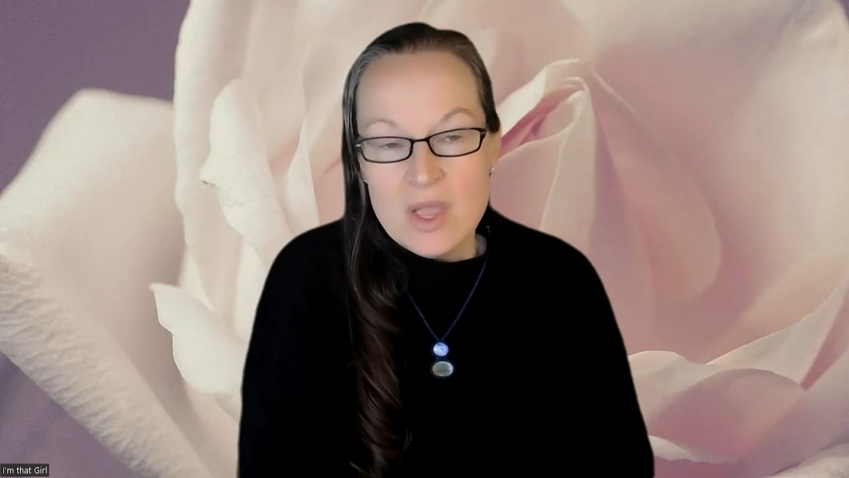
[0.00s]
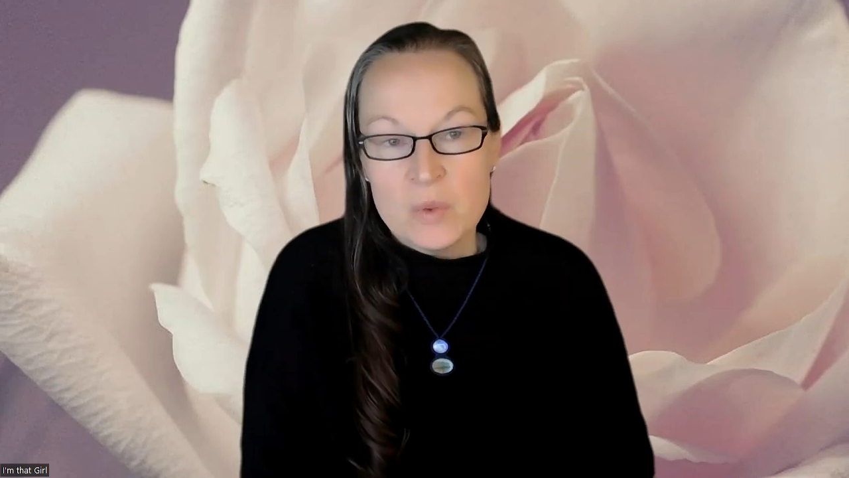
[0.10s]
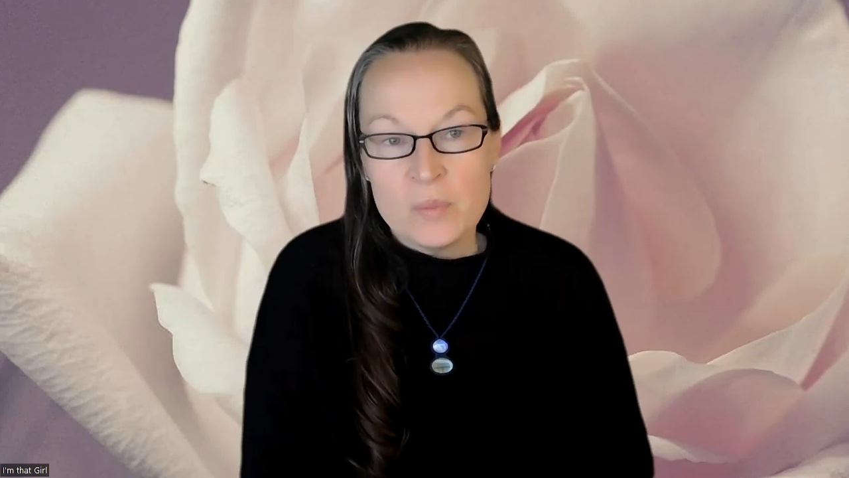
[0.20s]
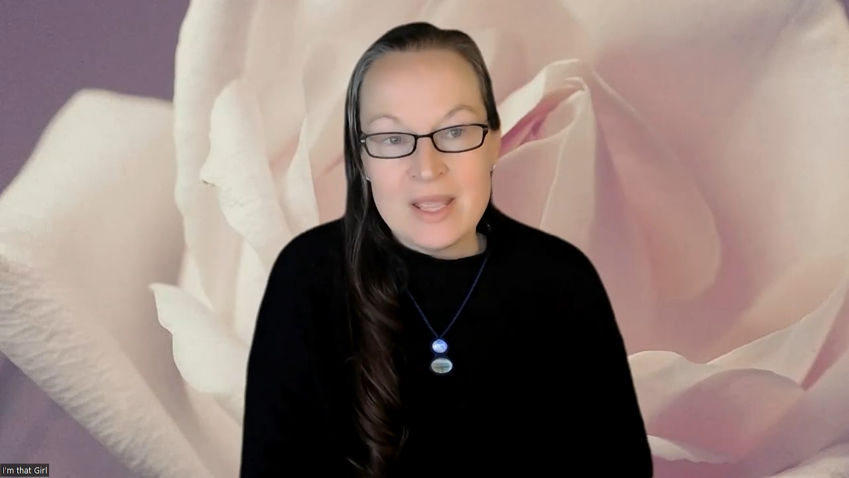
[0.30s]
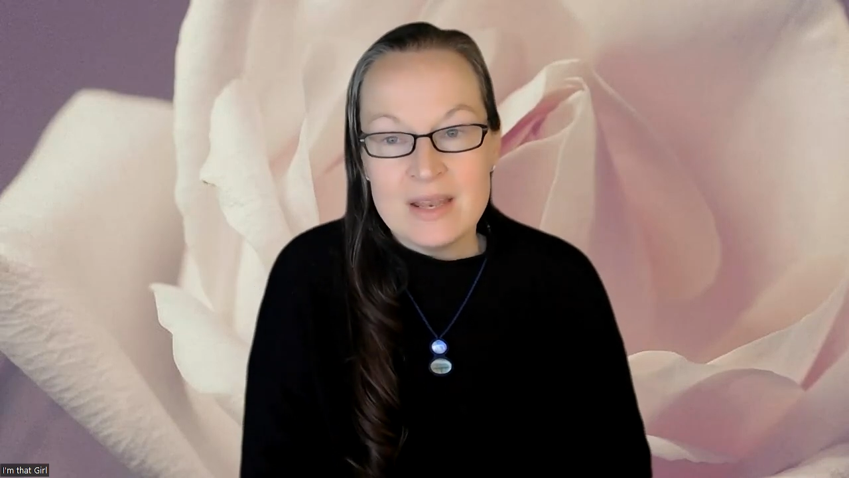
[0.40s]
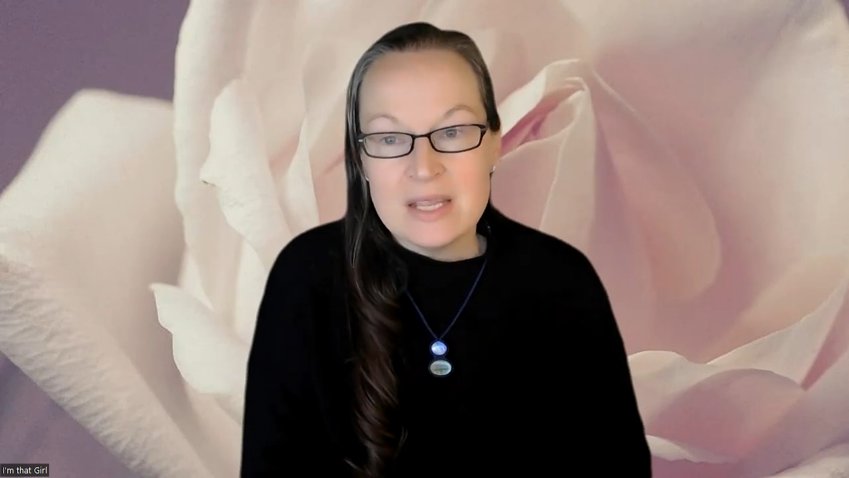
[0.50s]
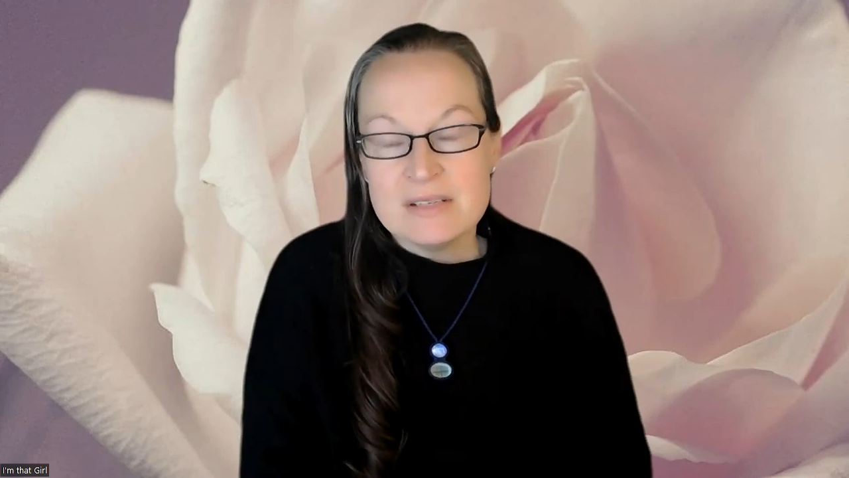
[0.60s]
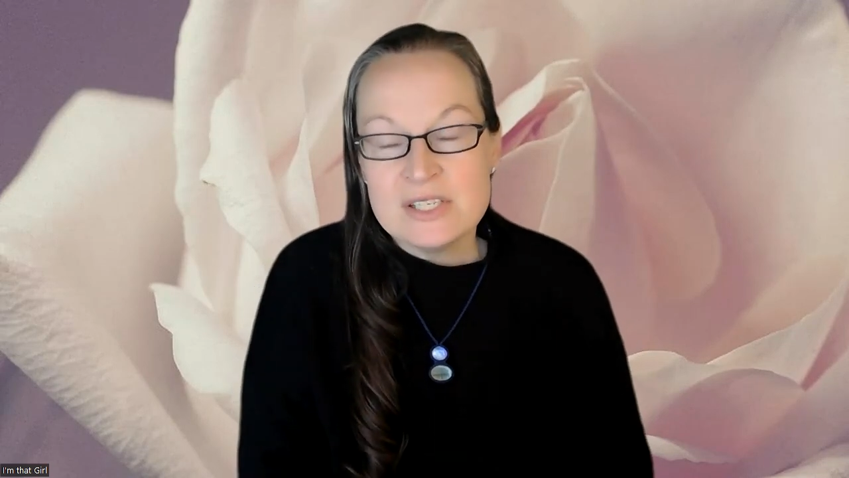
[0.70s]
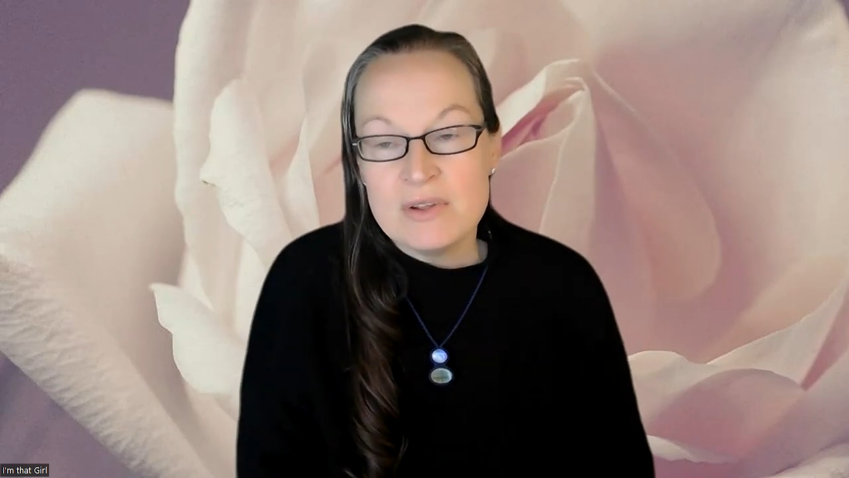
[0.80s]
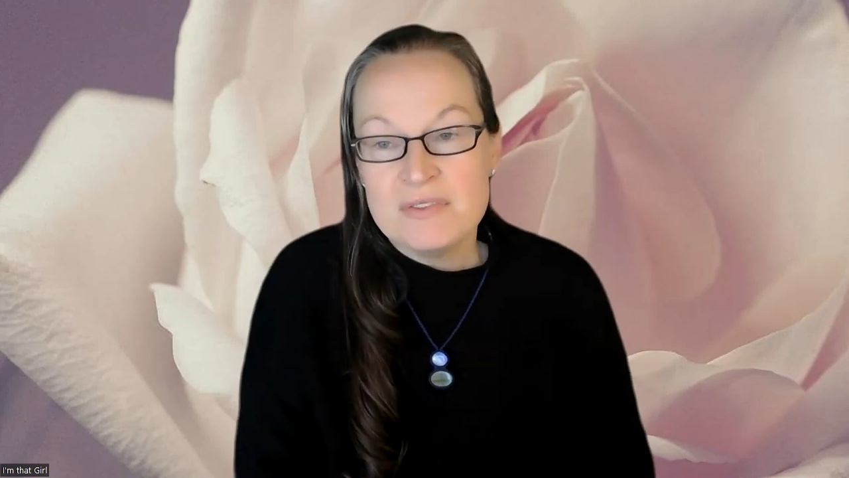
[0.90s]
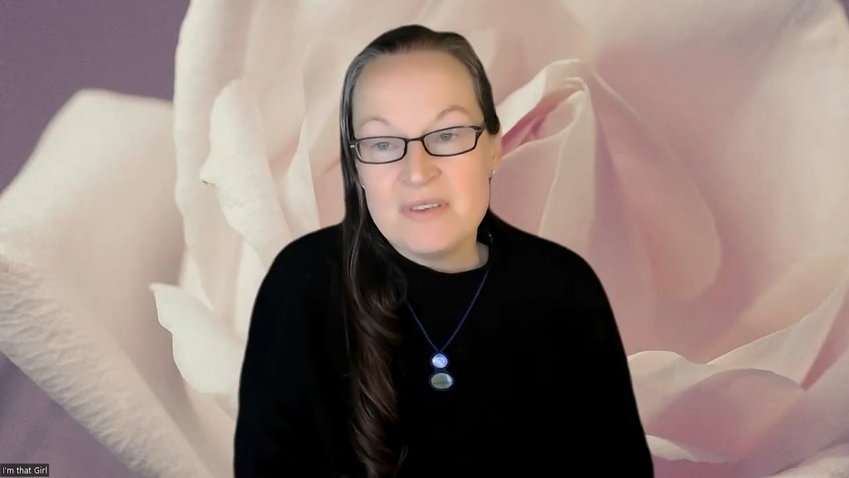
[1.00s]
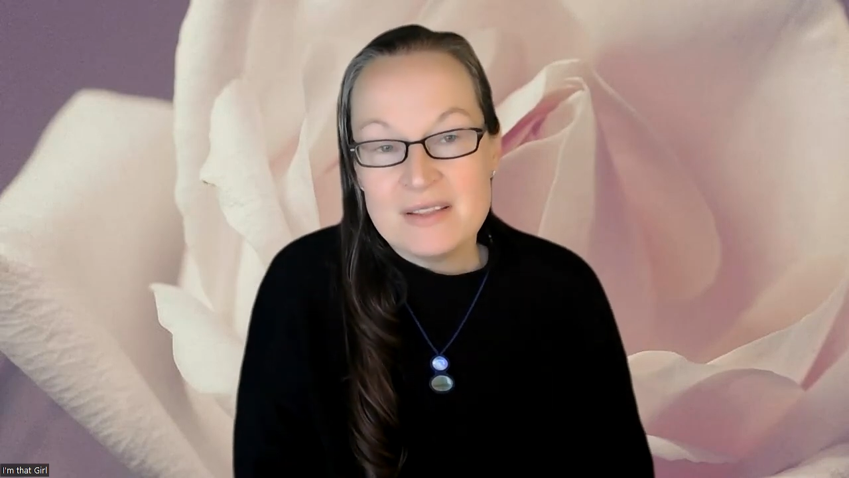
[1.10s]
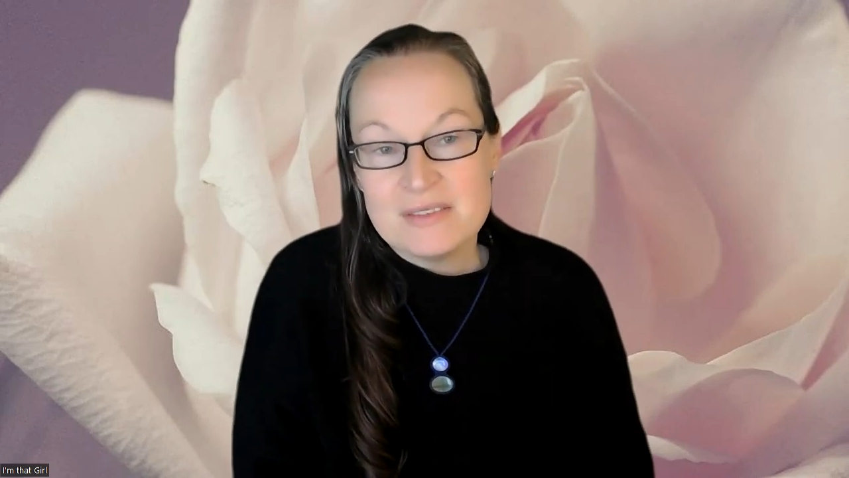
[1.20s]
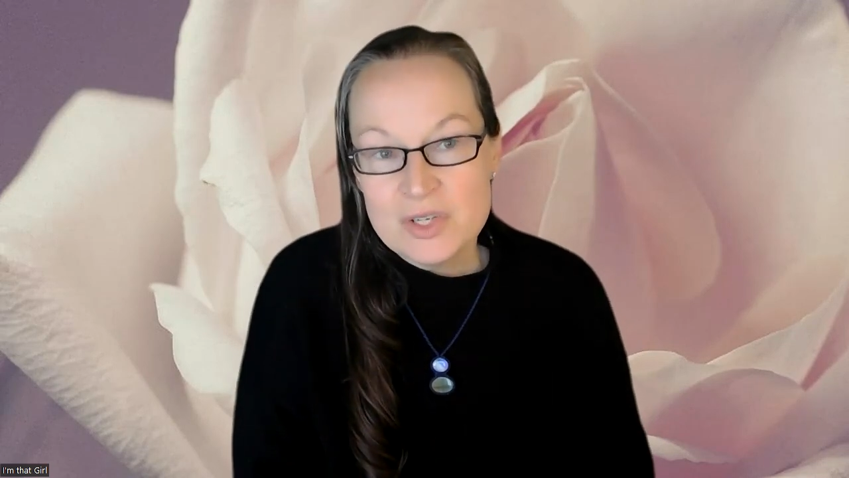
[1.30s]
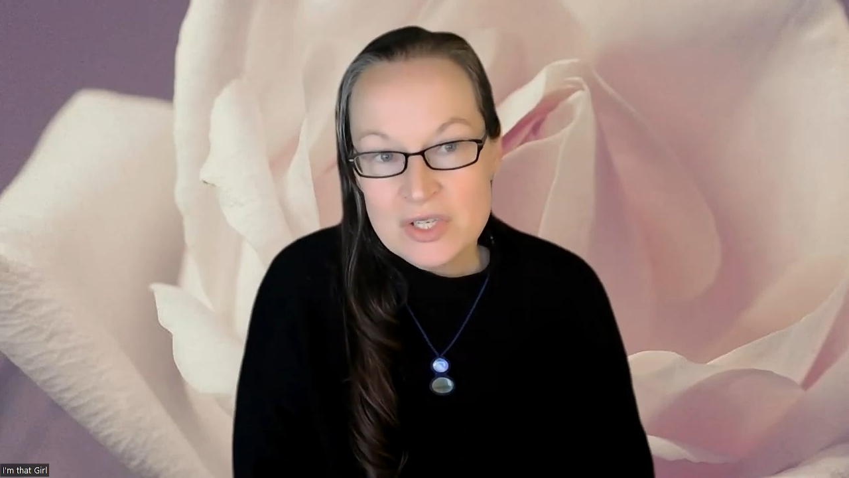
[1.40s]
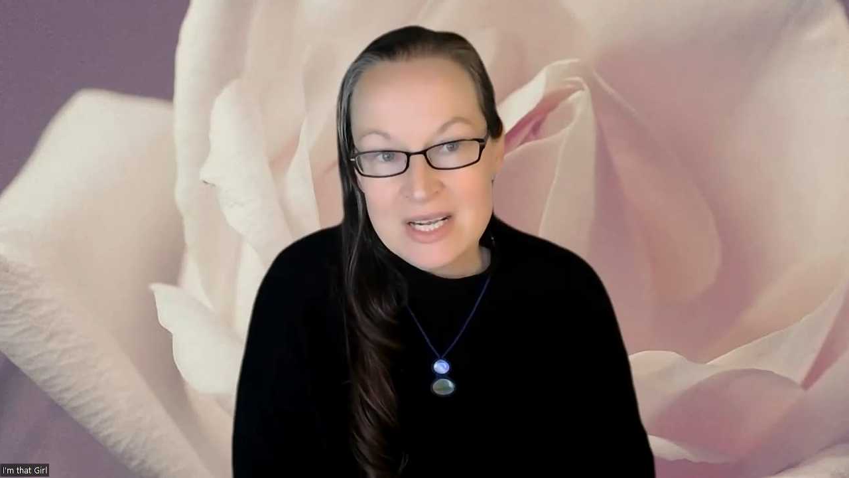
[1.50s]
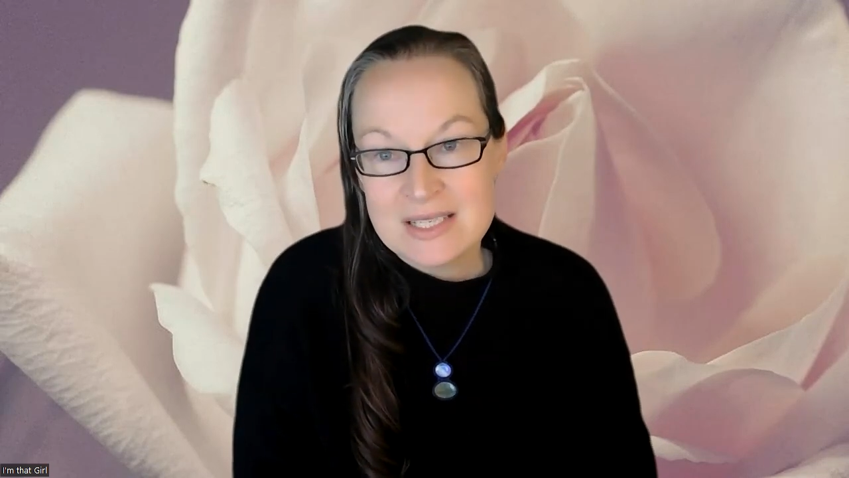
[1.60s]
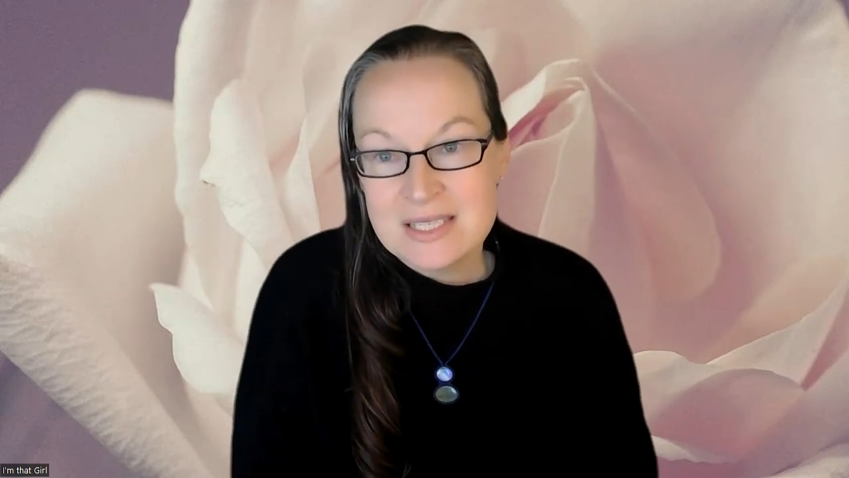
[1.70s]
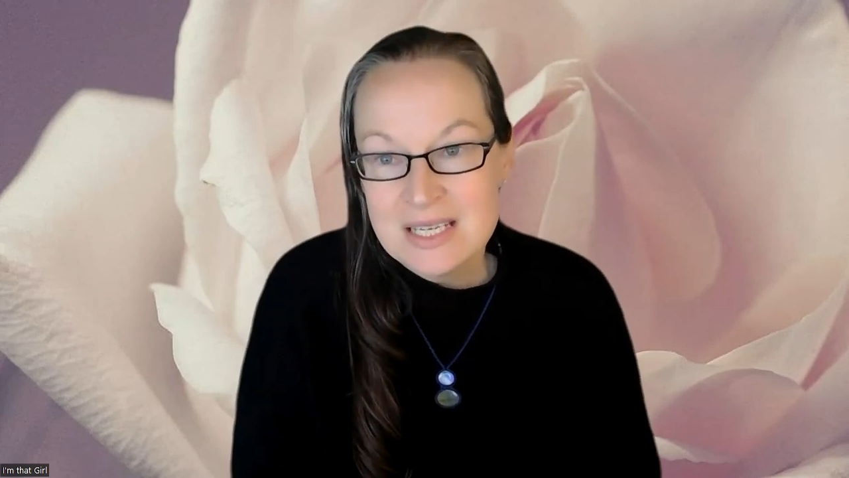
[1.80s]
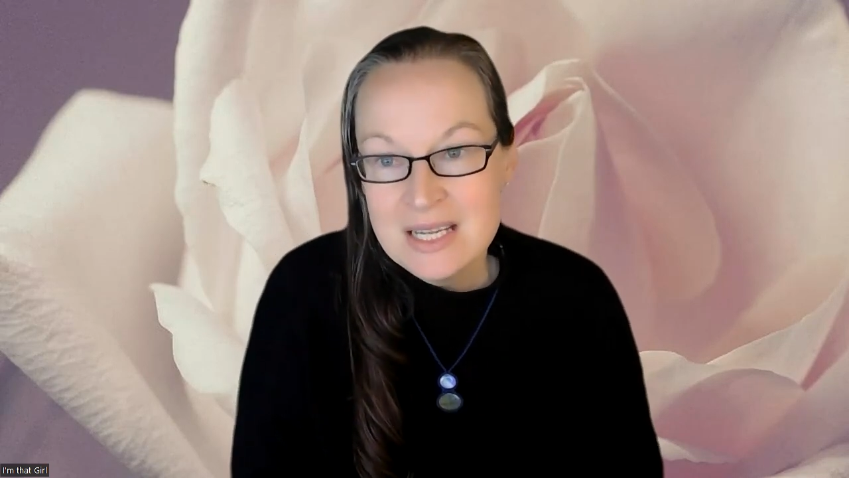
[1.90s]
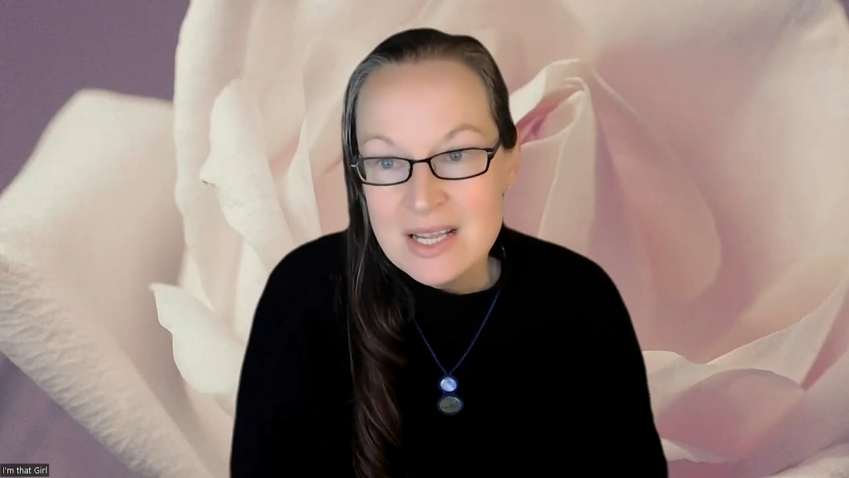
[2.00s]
when there is no faith and trust